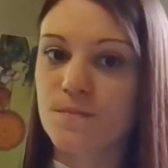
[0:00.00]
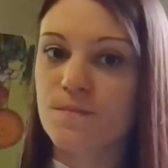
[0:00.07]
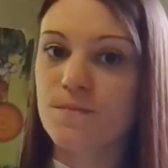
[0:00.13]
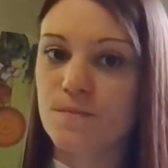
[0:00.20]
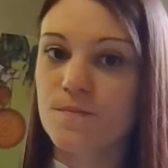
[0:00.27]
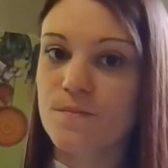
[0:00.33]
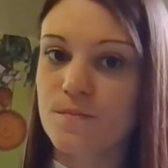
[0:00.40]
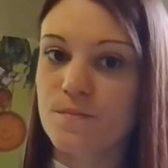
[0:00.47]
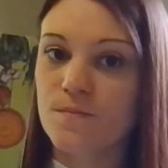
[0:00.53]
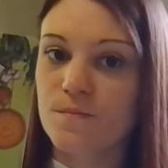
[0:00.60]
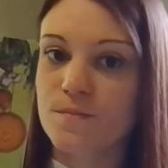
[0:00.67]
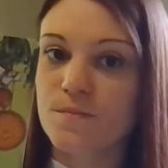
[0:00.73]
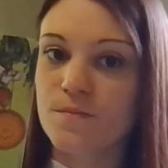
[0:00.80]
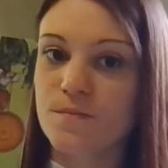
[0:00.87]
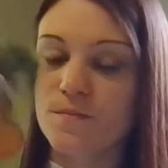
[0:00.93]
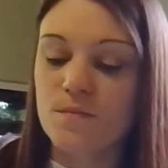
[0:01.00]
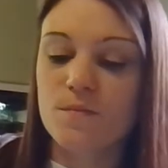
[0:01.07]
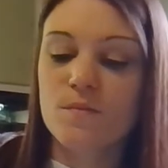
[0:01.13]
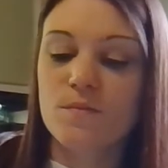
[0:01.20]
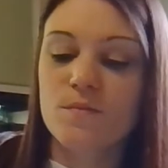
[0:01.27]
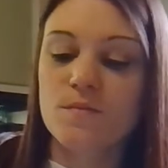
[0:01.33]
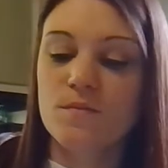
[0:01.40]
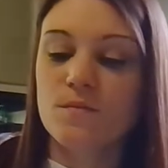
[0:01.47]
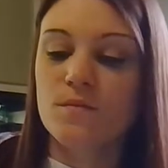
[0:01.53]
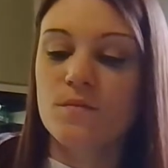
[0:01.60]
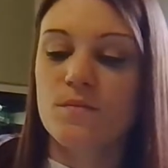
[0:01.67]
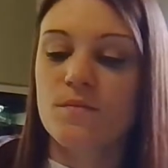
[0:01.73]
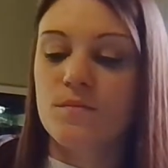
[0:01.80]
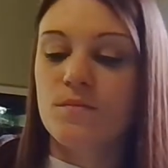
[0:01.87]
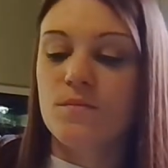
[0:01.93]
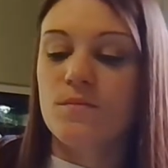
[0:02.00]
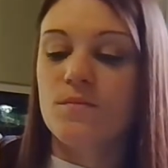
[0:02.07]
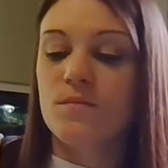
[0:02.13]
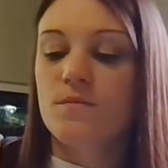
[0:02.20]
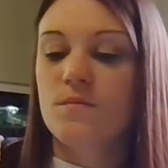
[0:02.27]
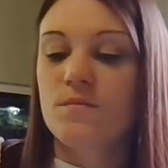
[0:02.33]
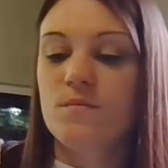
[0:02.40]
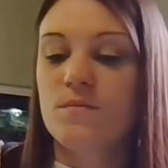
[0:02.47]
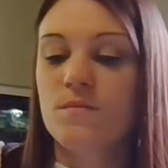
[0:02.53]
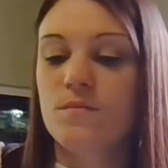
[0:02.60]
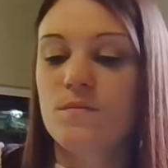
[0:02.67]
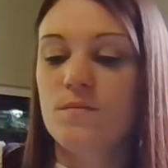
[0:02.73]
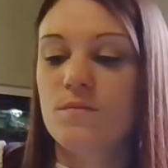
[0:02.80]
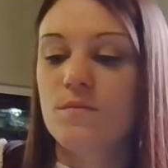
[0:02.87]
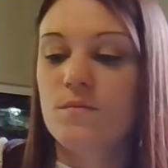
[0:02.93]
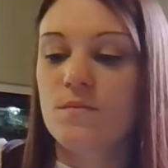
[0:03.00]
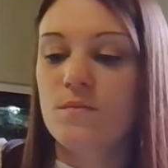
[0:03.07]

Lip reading: (no one is talking)